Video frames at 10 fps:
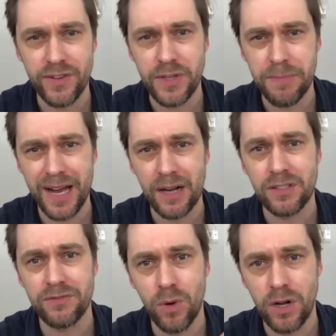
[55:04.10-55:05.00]

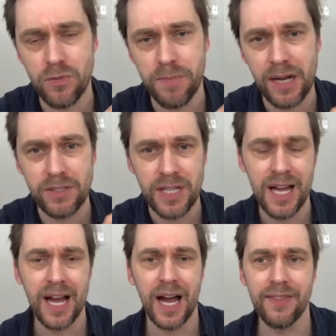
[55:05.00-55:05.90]
£400,
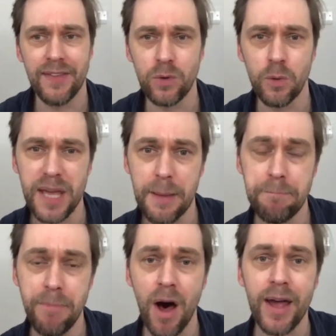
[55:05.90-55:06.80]
and then there'll be a
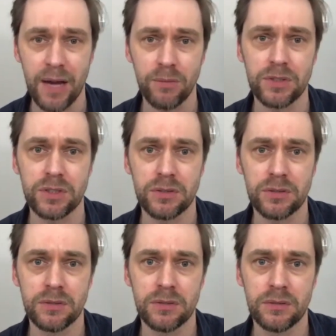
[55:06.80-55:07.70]
buyout.
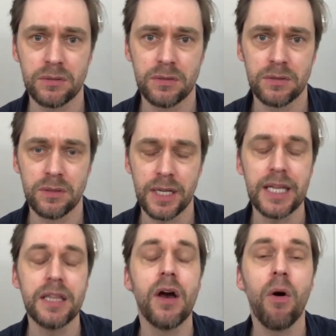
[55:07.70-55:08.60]

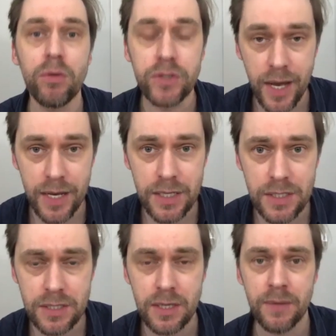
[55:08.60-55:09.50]
In the old
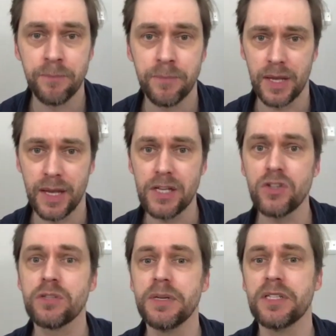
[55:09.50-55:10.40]
days, it
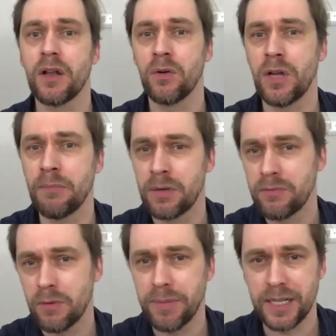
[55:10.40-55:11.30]
used to be done on number of
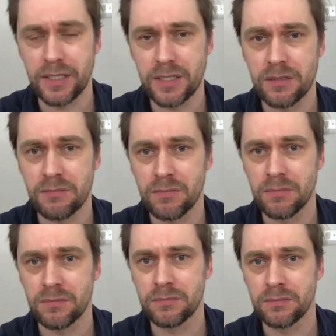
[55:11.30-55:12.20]
repeats,
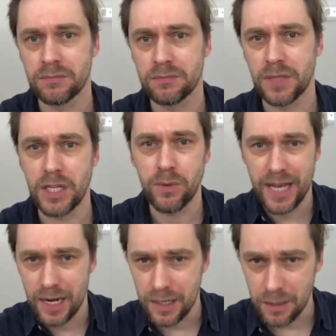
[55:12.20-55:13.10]
and you would
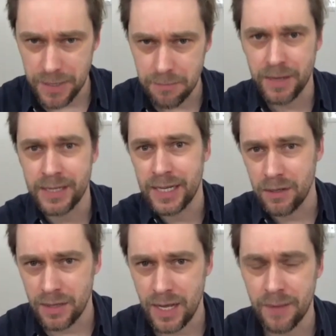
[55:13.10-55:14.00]
get a little bit of money here
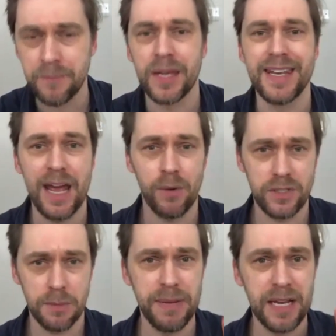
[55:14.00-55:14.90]
and there. Now it's
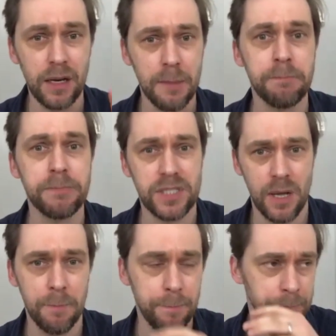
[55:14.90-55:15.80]
a big lump
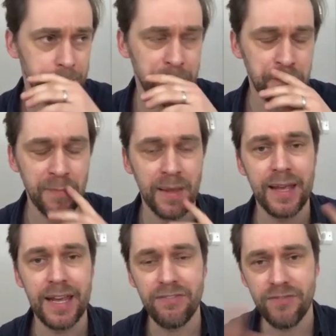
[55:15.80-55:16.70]
sum.
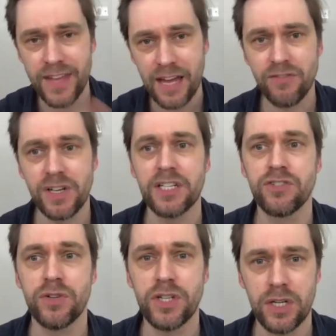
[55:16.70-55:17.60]
If the advert is
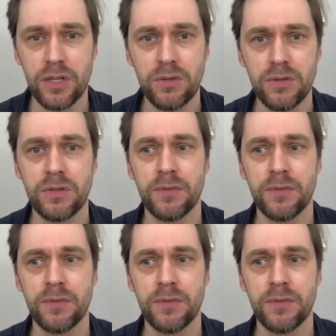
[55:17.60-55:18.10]
renewed